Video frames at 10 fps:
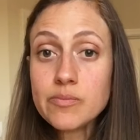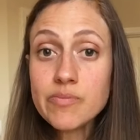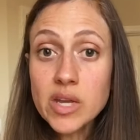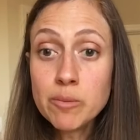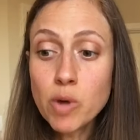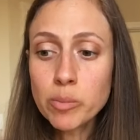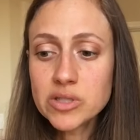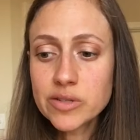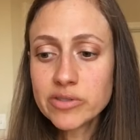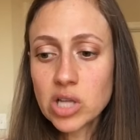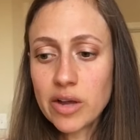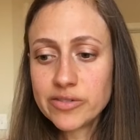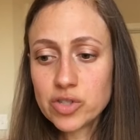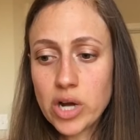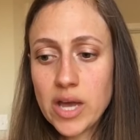in moments of a lot of
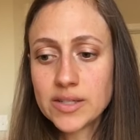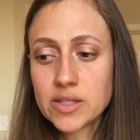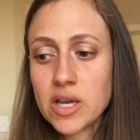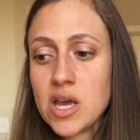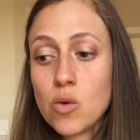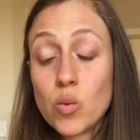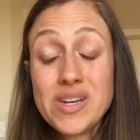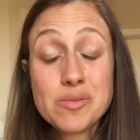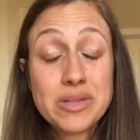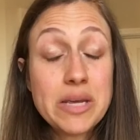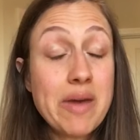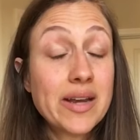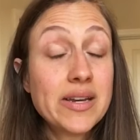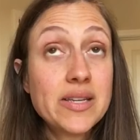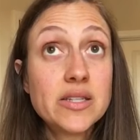stress. We deplete
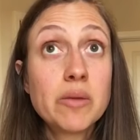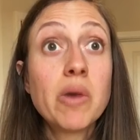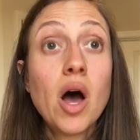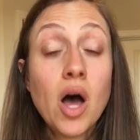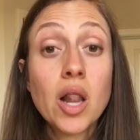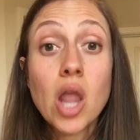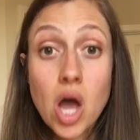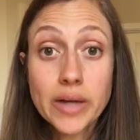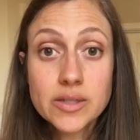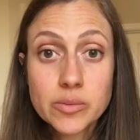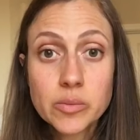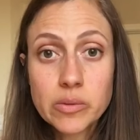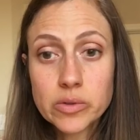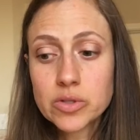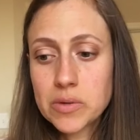magnesium a lot when
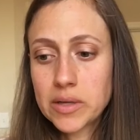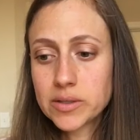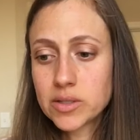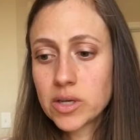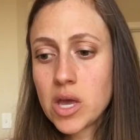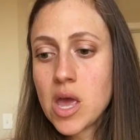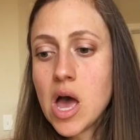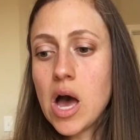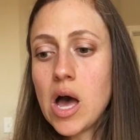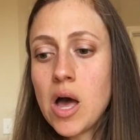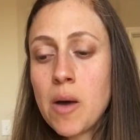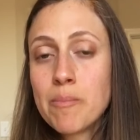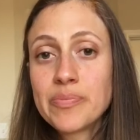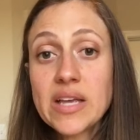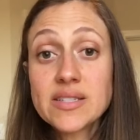we're stressed.
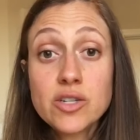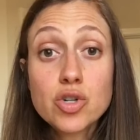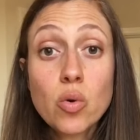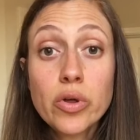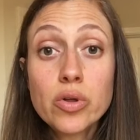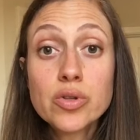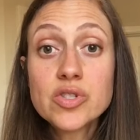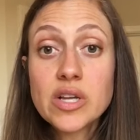Um, essential oils,